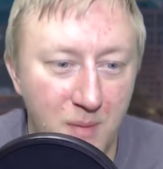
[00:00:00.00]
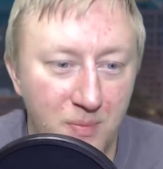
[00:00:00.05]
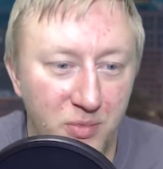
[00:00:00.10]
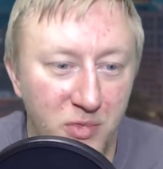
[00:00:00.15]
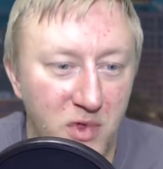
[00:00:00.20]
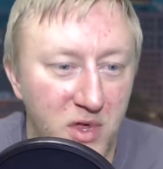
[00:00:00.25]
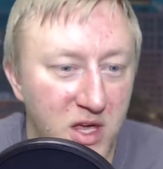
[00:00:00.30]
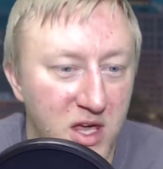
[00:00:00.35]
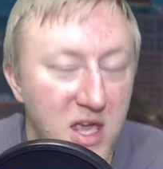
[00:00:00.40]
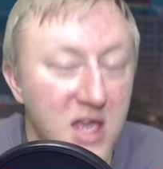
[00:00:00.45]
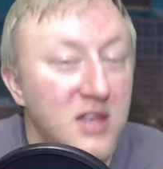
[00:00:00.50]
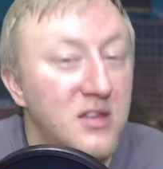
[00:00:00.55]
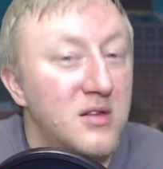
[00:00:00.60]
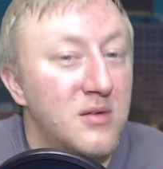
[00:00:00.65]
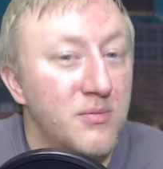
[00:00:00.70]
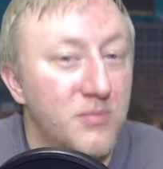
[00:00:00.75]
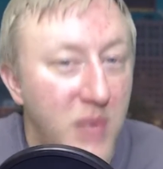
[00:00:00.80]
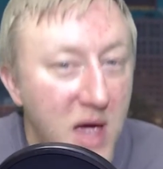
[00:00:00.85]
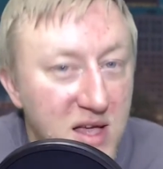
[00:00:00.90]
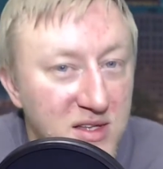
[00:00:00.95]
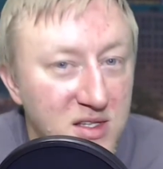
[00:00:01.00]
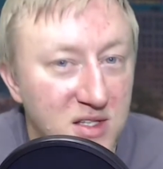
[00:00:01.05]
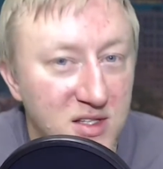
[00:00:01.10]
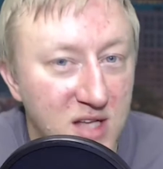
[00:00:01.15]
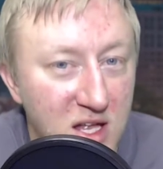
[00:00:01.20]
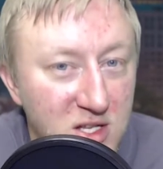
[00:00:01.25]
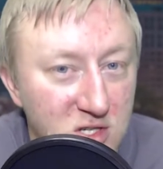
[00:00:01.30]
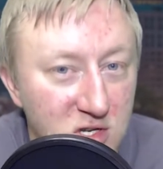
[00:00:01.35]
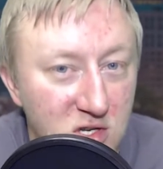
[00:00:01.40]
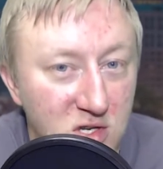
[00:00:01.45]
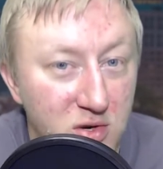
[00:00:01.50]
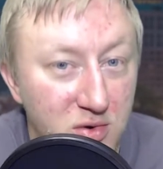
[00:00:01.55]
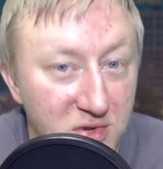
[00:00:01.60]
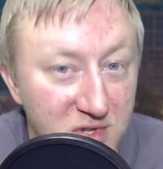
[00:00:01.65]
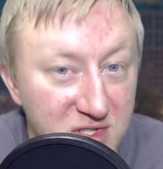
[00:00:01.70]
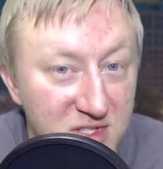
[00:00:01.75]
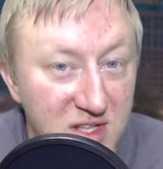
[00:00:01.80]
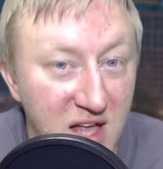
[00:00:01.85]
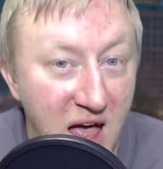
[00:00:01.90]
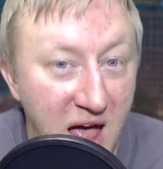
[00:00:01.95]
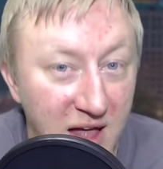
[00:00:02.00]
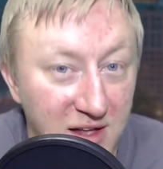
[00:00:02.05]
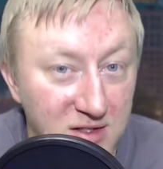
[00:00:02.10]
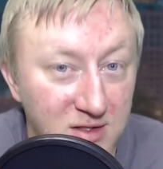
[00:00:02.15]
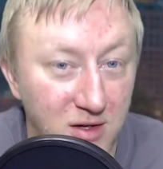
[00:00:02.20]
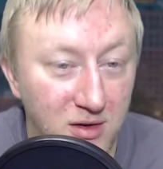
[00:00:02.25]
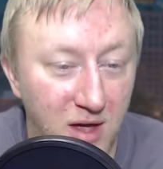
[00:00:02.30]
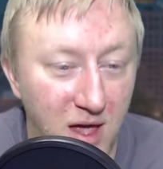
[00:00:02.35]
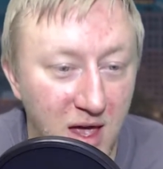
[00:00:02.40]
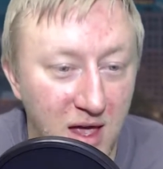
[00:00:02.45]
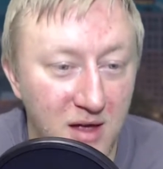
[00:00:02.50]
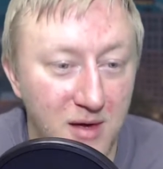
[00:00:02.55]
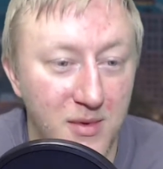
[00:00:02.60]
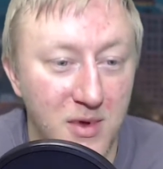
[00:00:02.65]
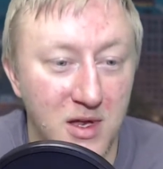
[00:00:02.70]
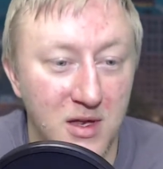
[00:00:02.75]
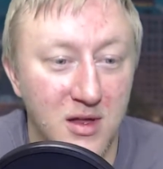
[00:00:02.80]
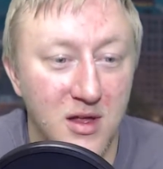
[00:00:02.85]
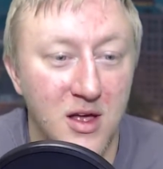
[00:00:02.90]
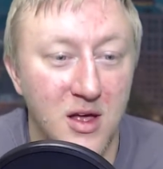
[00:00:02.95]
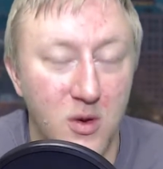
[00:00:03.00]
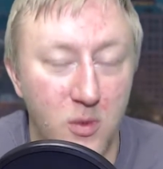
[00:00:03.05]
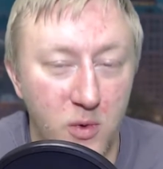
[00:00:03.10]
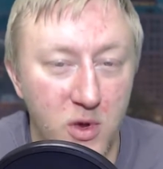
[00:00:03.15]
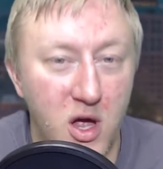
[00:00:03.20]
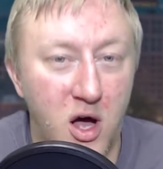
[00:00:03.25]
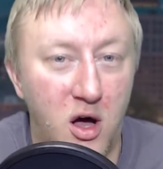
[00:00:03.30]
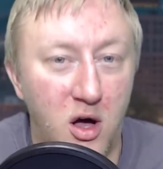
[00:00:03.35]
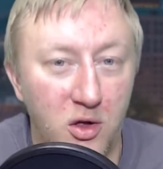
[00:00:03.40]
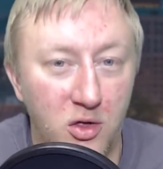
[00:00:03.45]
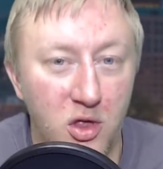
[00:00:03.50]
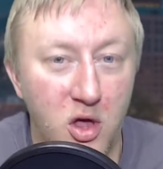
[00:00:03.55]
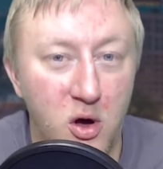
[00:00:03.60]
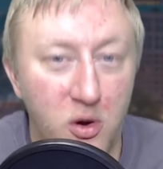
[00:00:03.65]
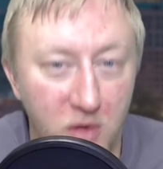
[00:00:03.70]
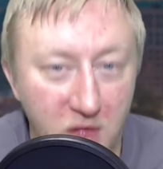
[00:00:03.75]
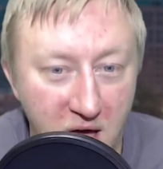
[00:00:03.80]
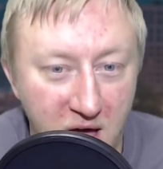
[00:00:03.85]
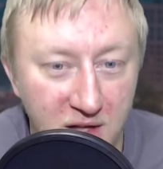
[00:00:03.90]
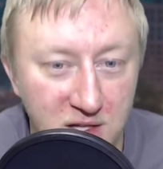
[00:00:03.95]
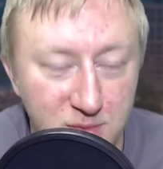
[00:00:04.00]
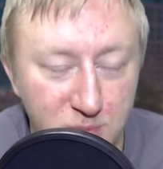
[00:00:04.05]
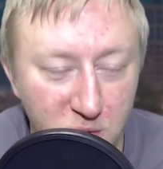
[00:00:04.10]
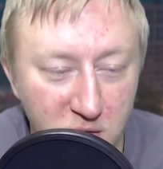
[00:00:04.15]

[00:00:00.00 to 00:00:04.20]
He pays attention to his stats, okay? I mean, we all know that. It's pretty